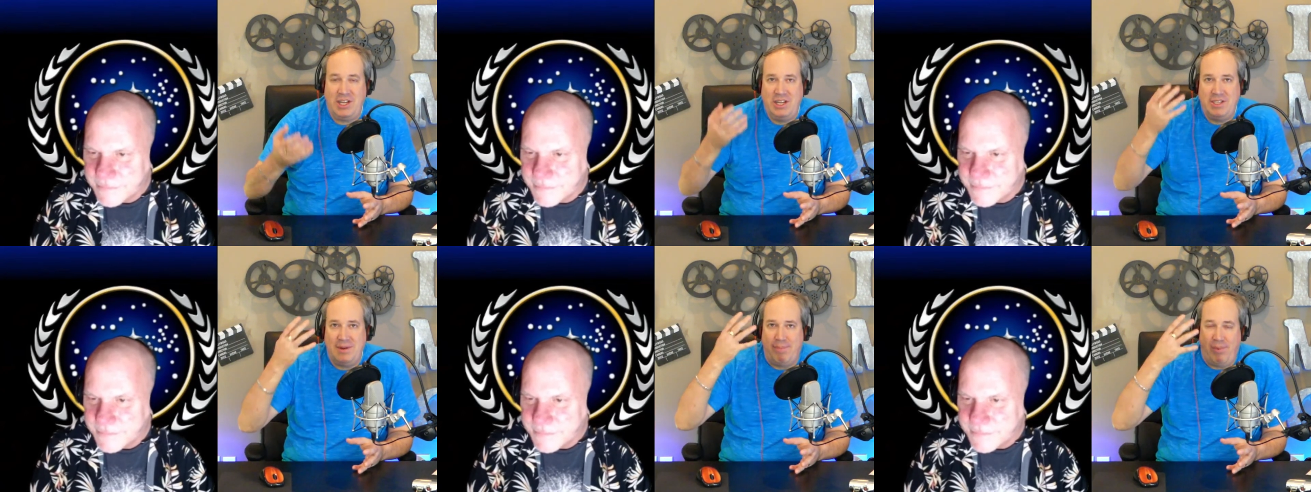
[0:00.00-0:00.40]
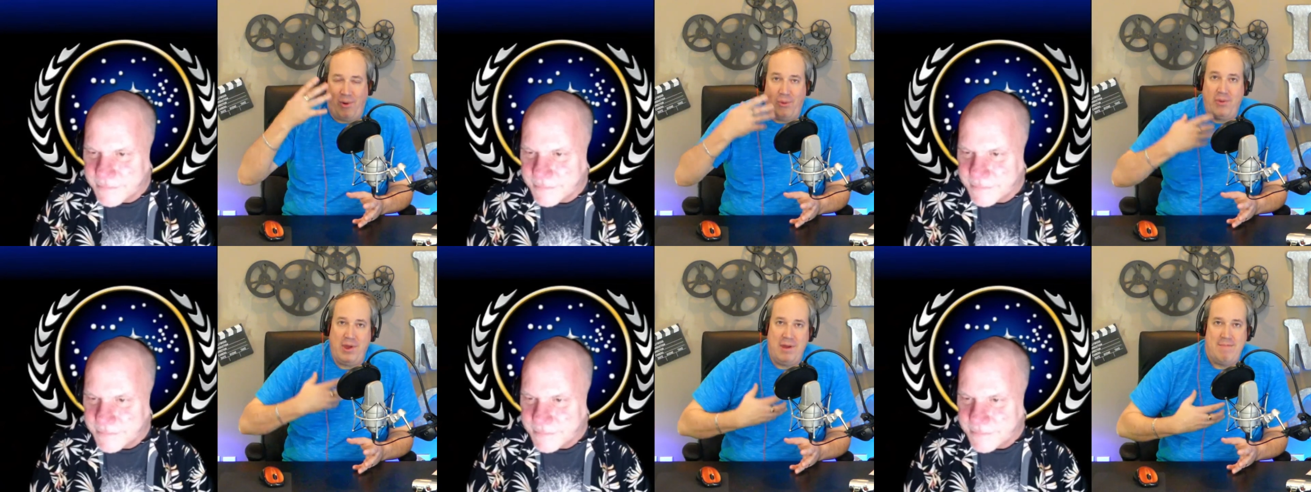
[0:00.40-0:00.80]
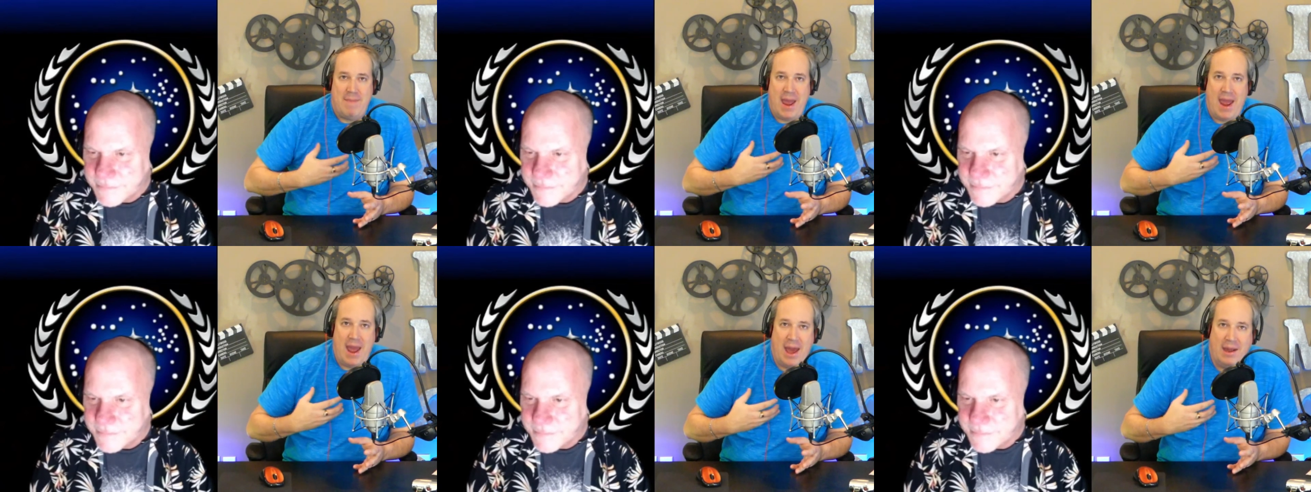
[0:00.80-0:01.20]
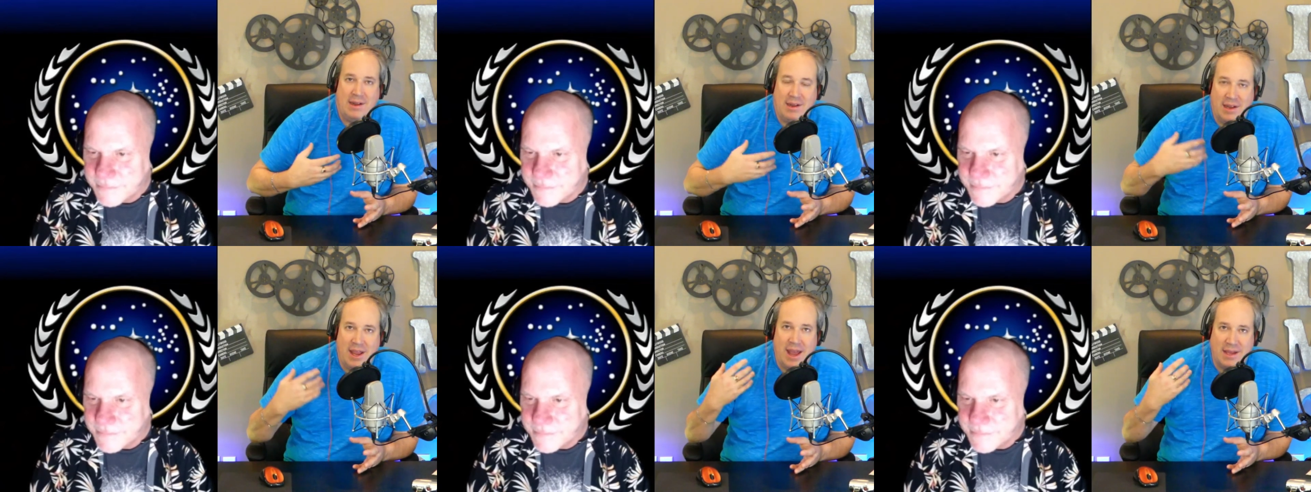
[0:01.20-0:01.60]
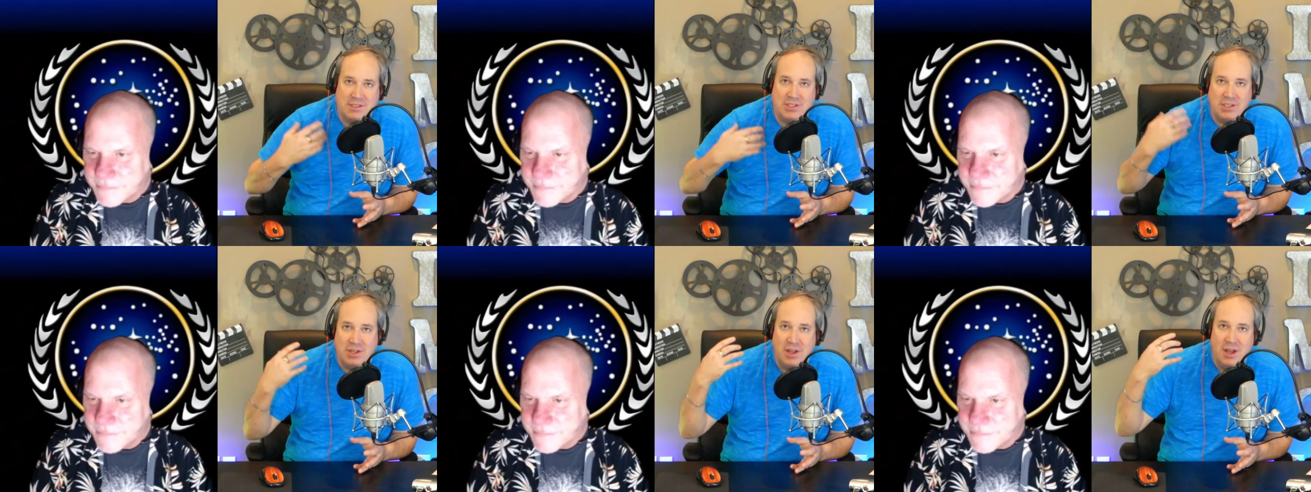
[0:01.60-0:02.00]
Speaker 1: he's a broken man, and he has
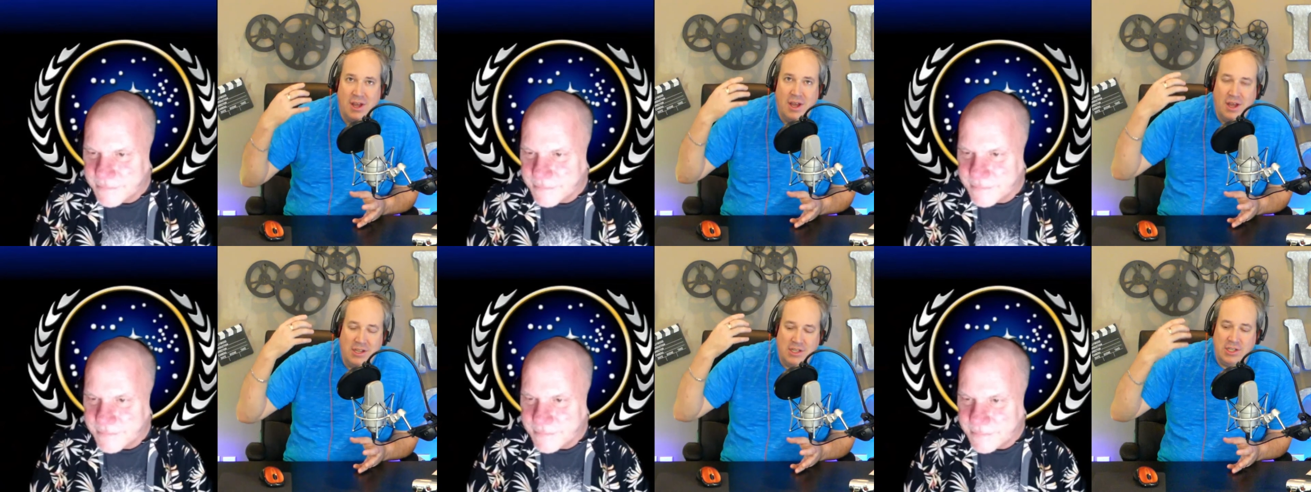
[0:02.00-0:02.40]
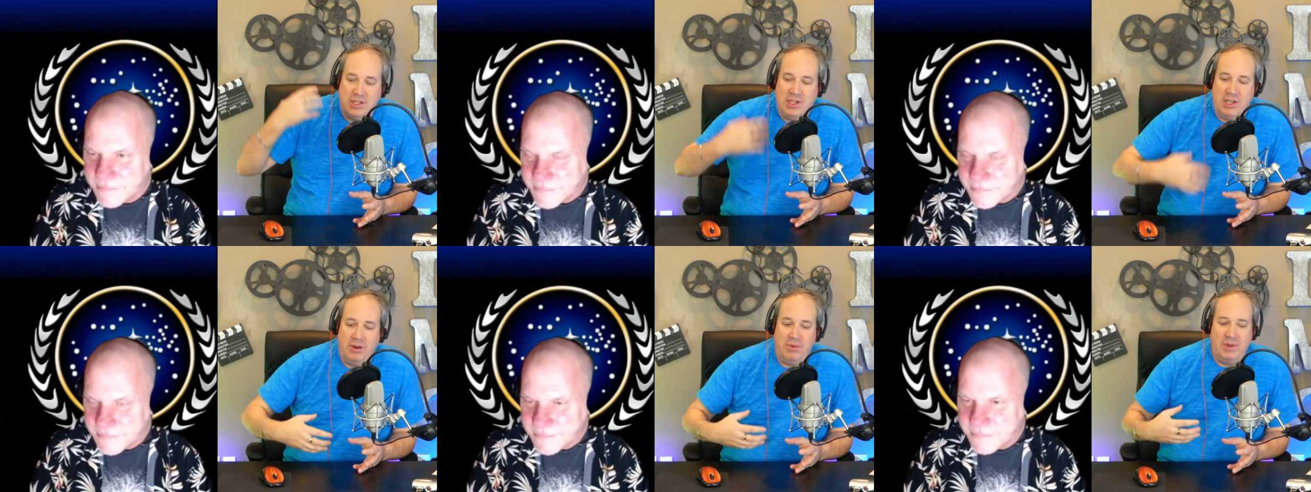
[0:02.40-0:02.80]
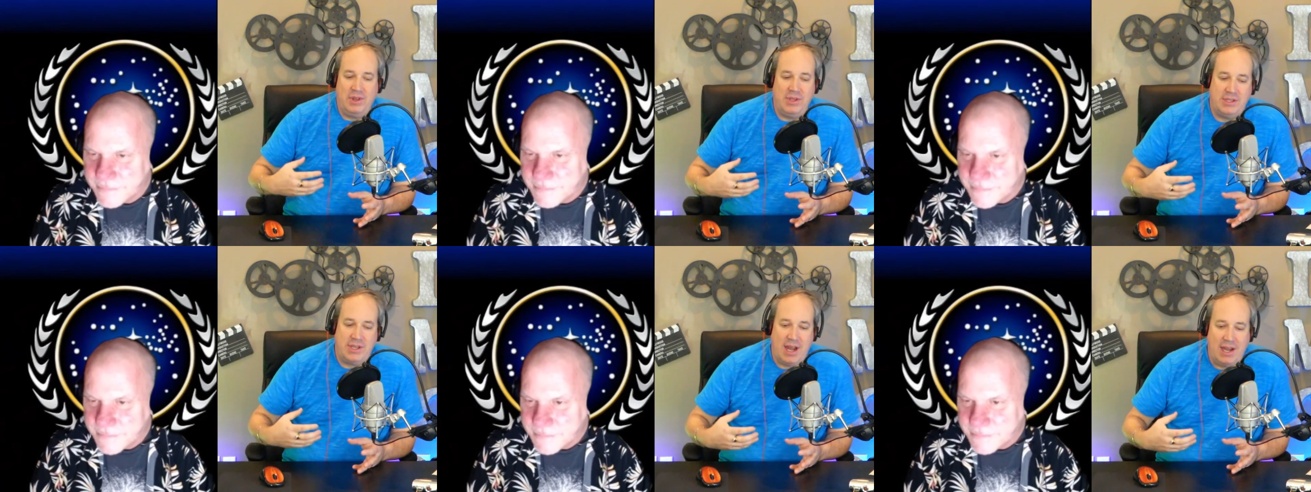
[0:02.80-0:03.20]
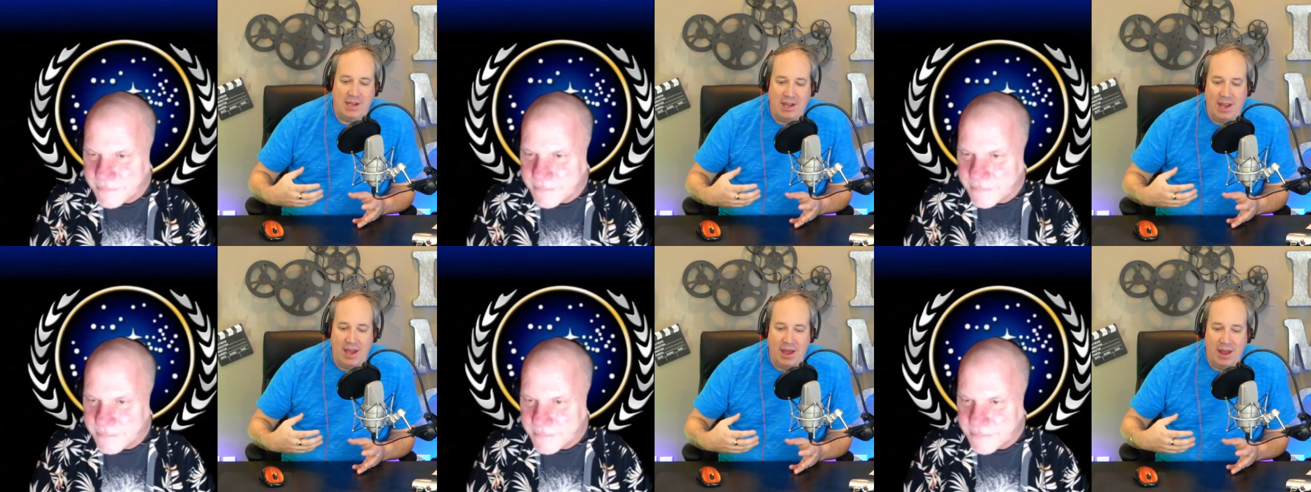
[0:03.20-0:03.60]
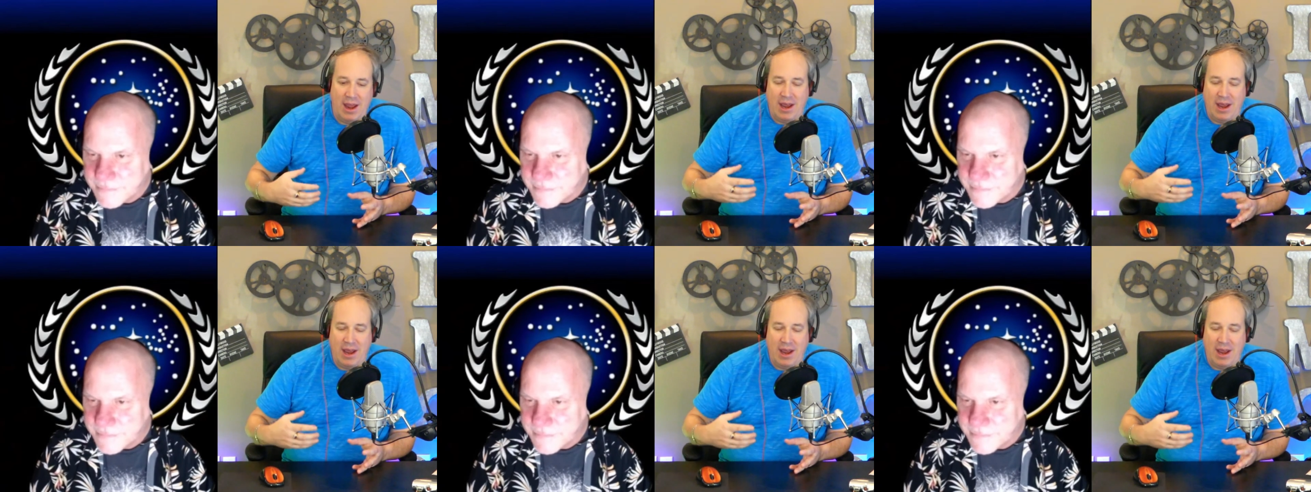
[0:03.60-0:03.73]
to, to deal with this idea.